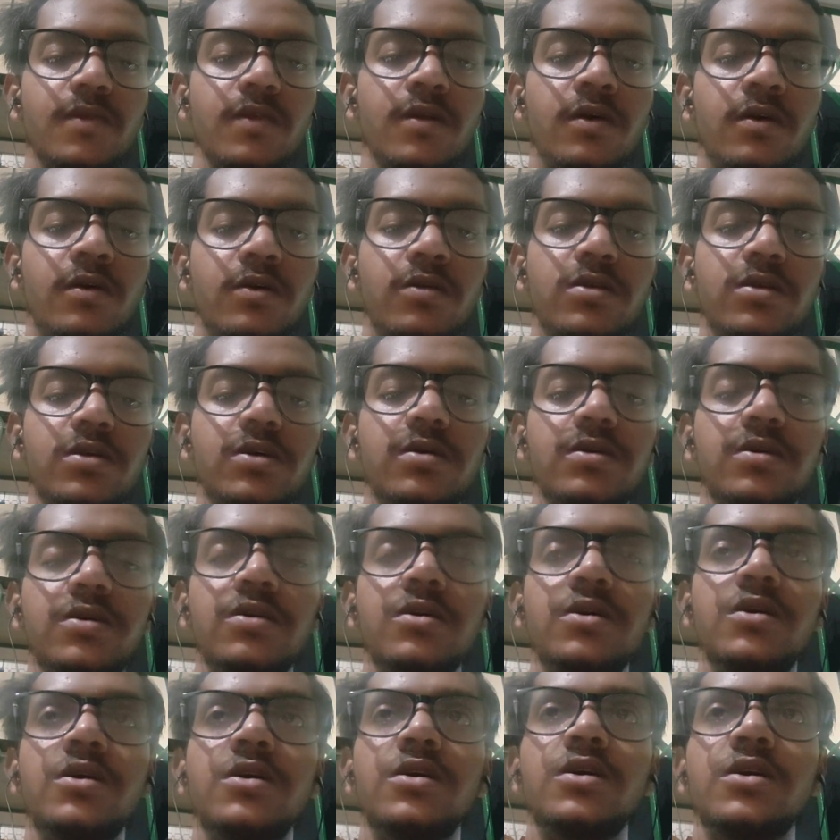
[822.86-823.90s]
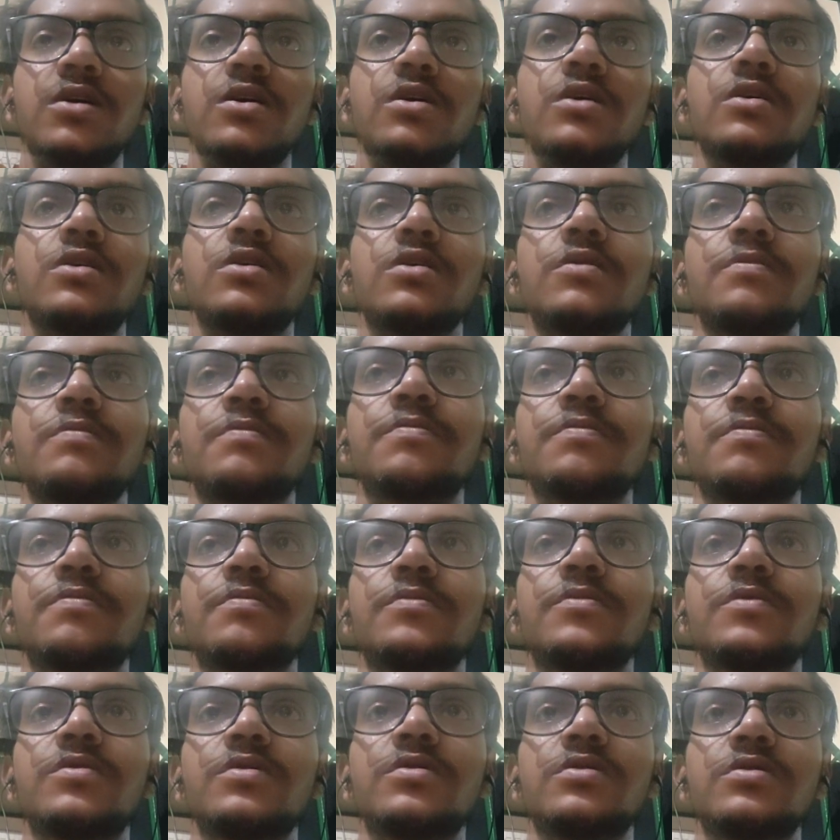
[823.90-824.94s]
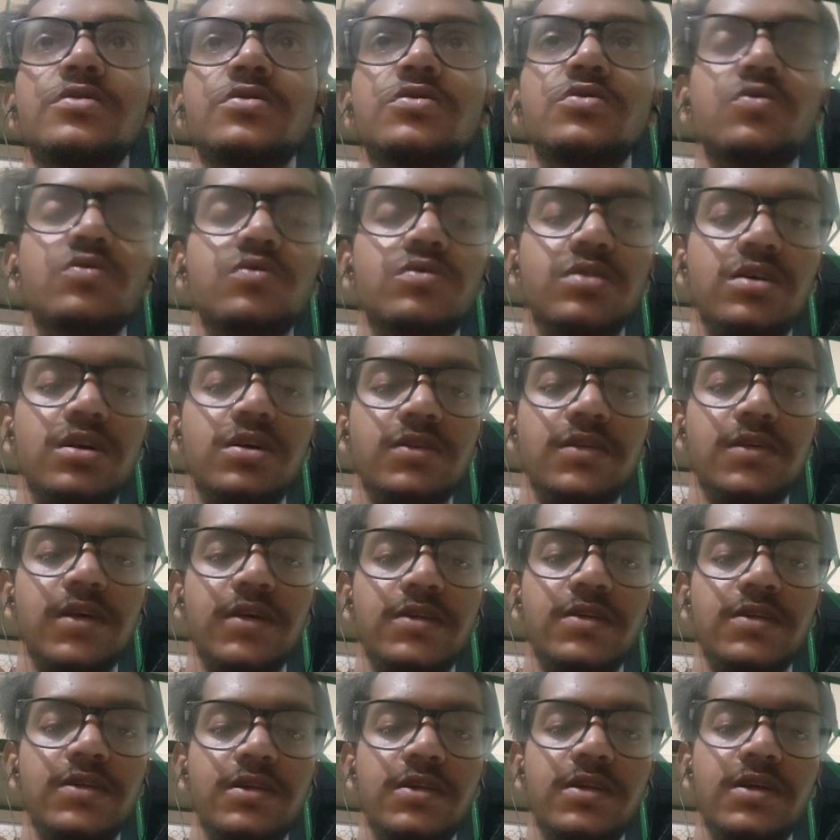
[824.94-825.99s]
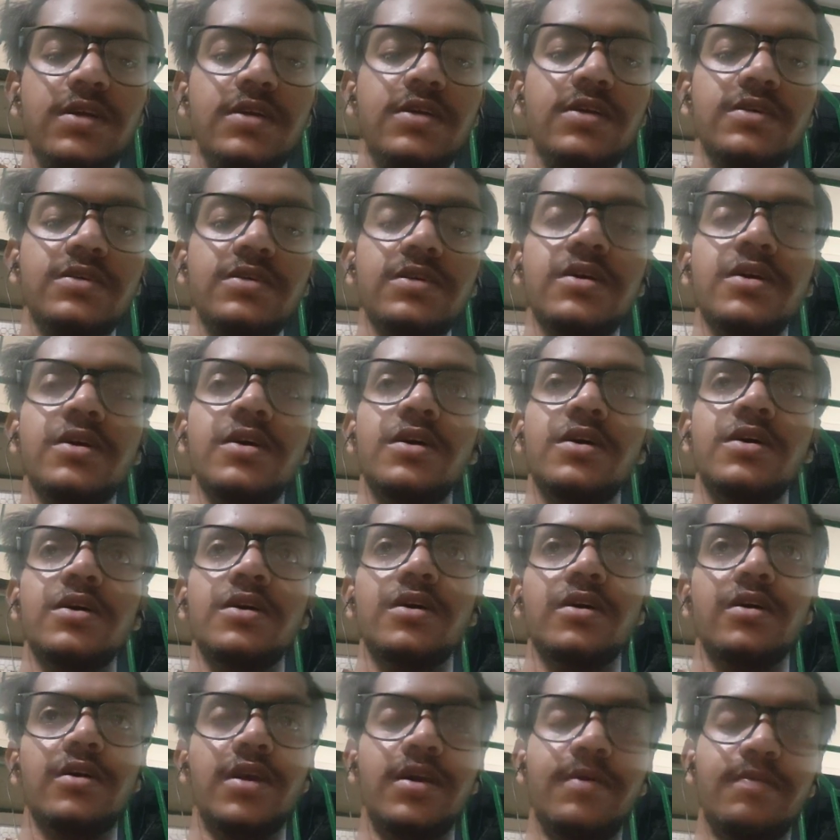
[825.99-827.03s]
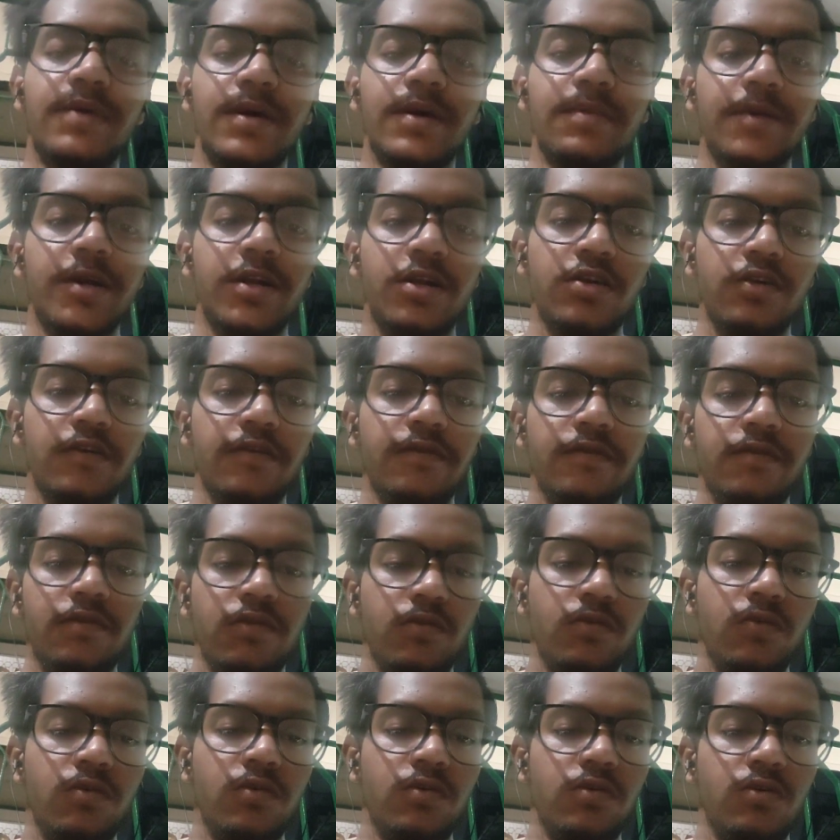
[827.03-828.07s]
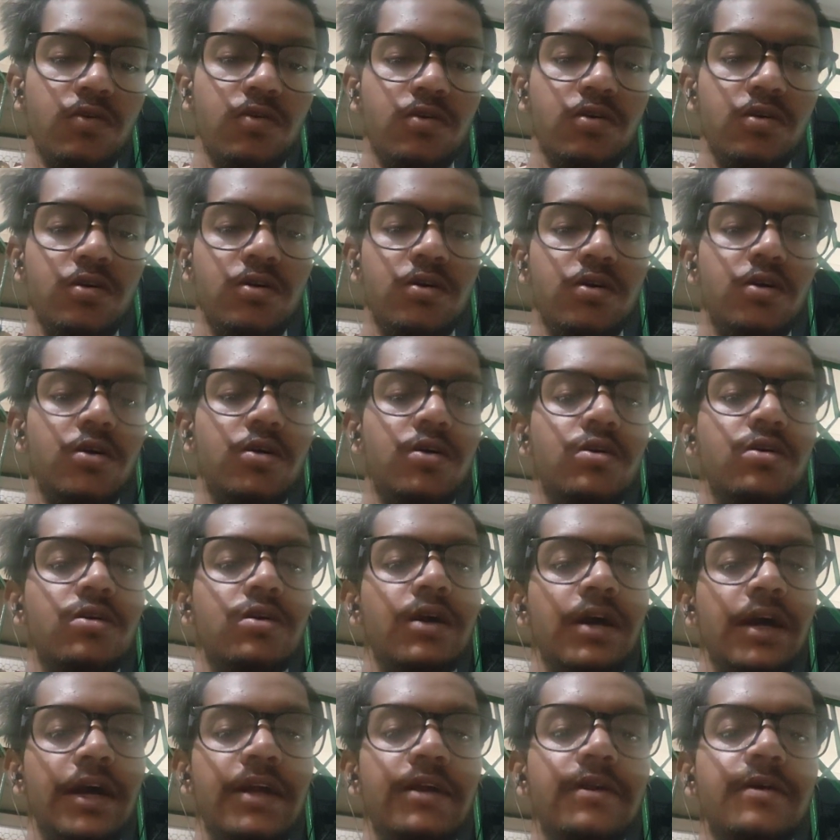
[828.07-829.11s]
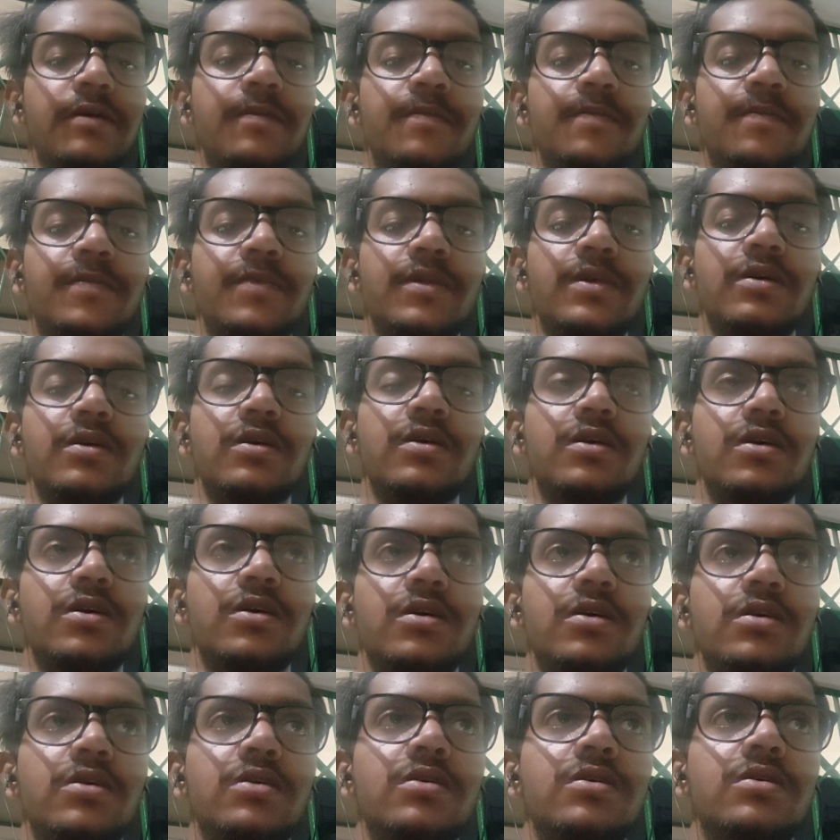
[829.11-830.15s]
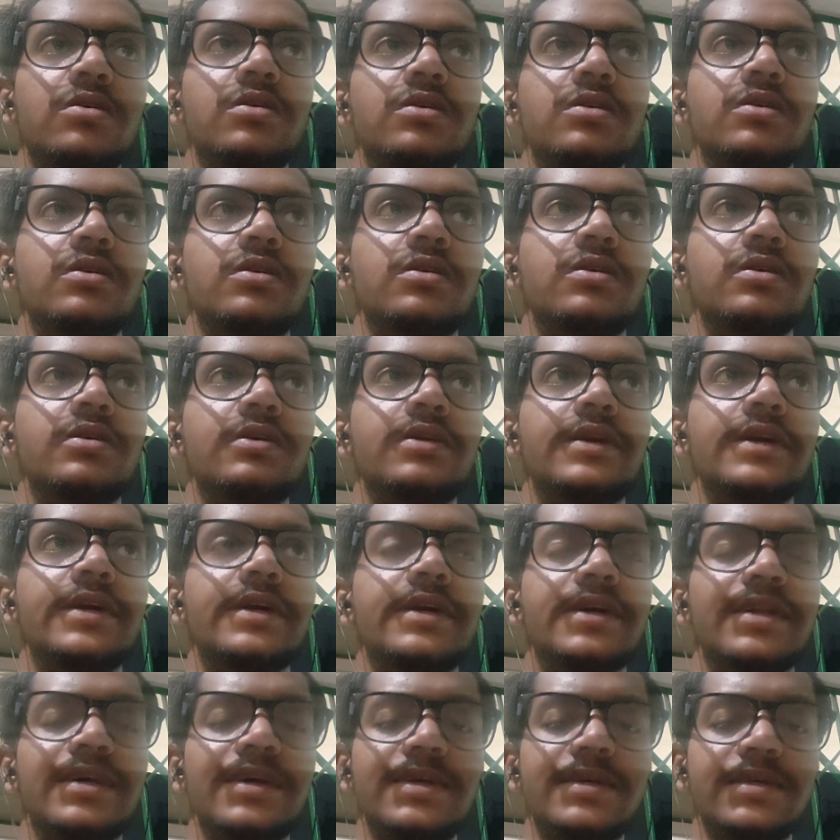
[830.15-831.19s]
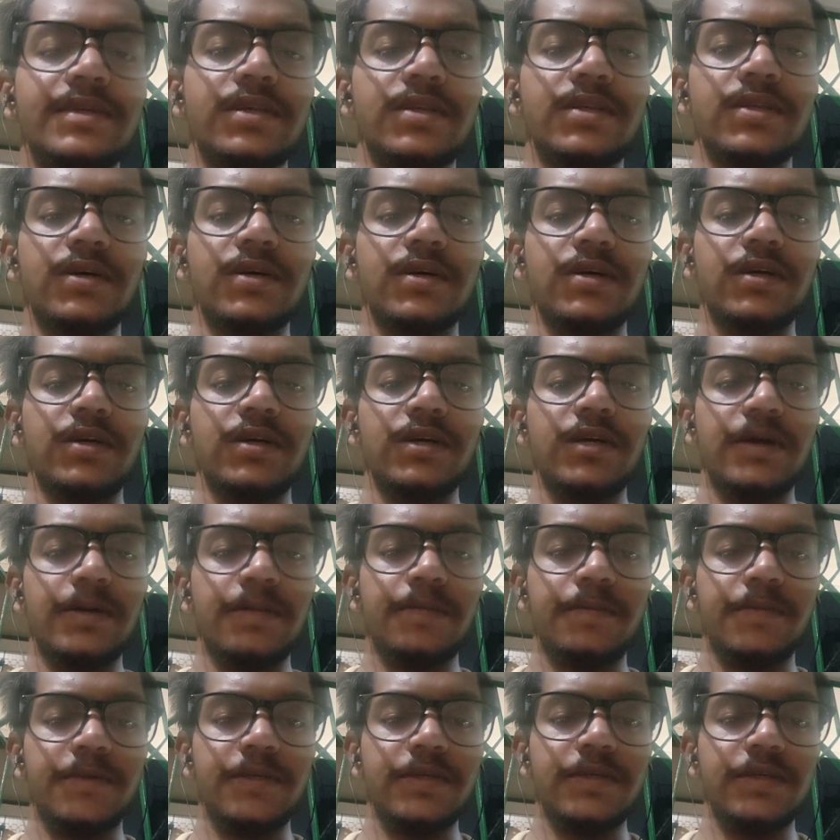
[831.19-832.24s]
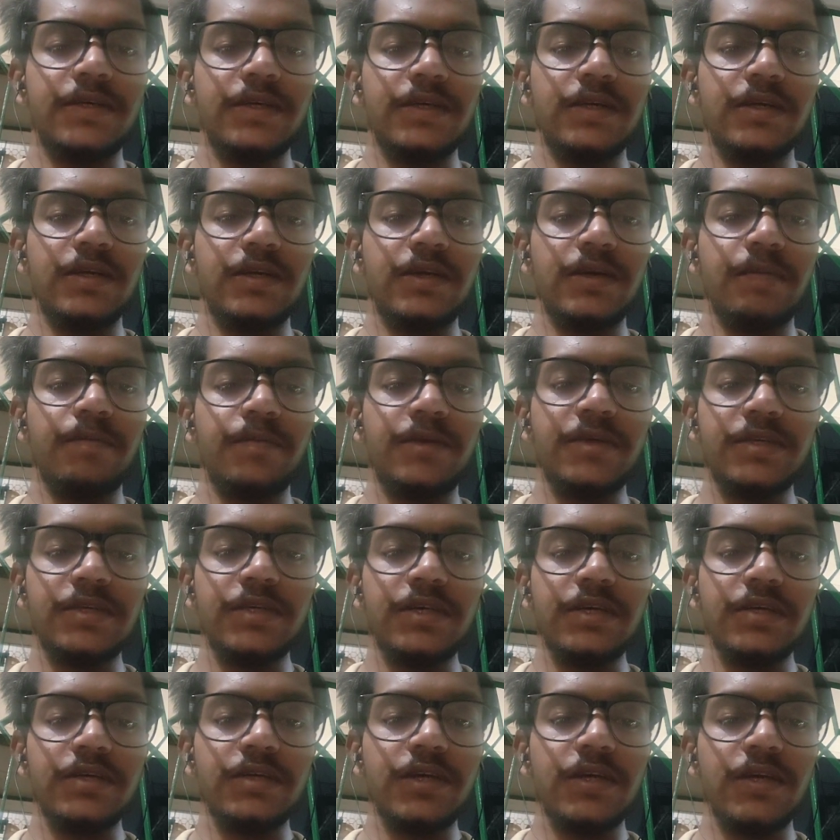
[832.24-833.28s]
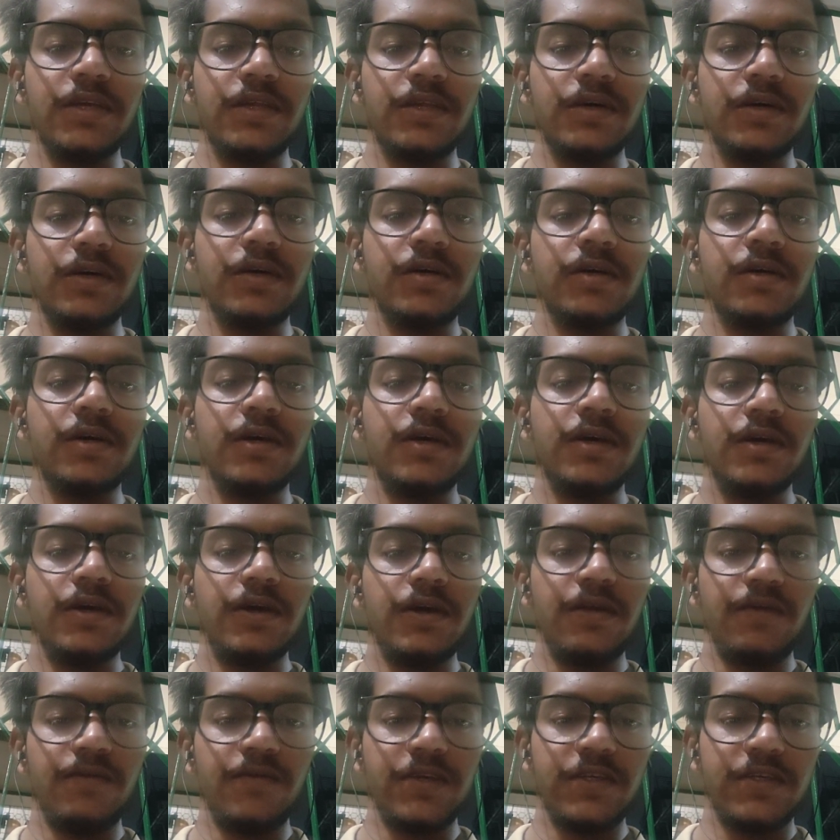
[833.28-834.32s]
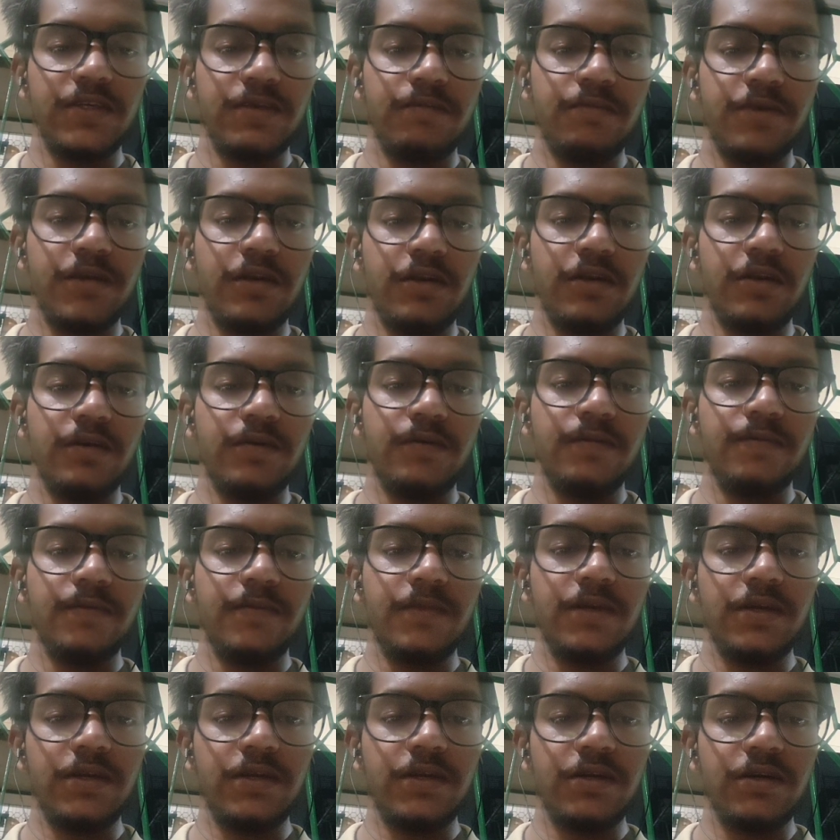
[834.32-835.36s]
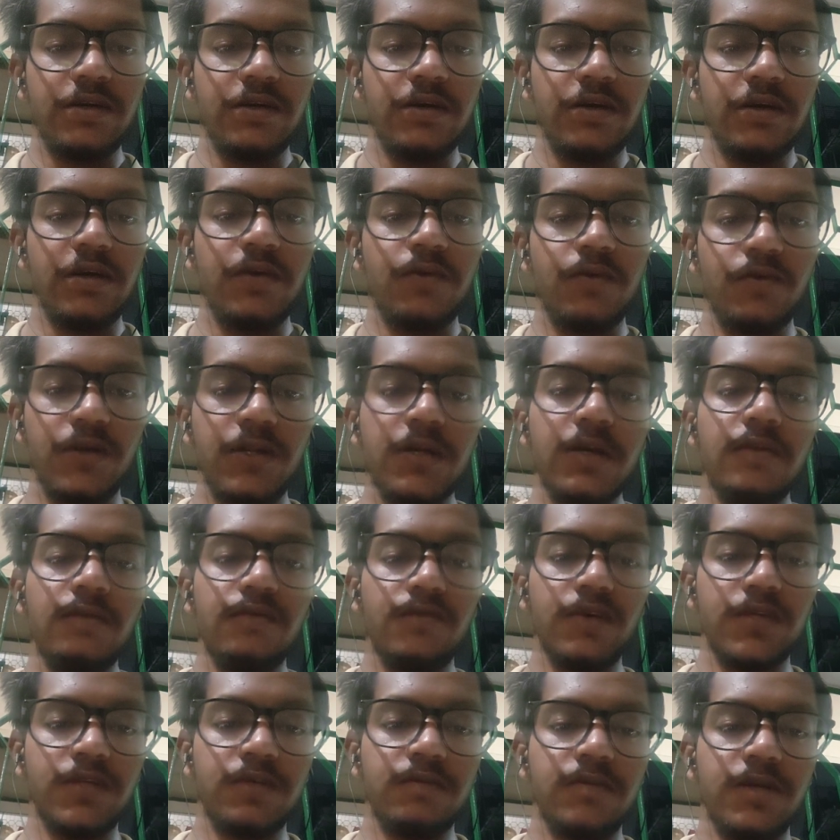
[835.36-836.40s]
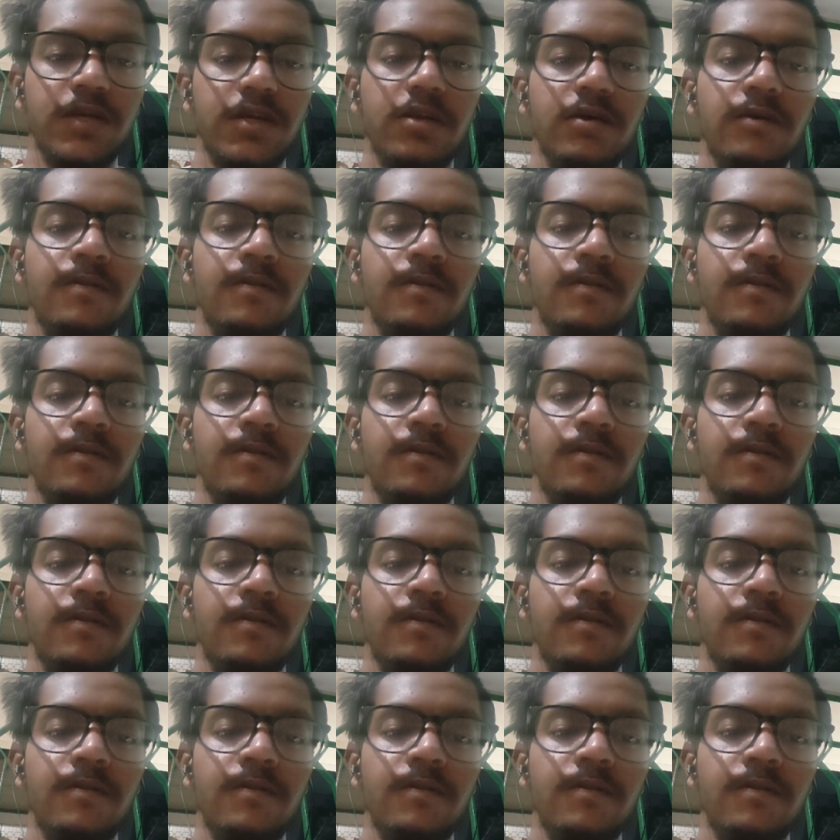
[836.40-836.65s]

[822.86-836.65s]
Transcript: on the uh, two transaction, that is repayment of loan or and uh, decrease in the depreciation in the investment net equity investment.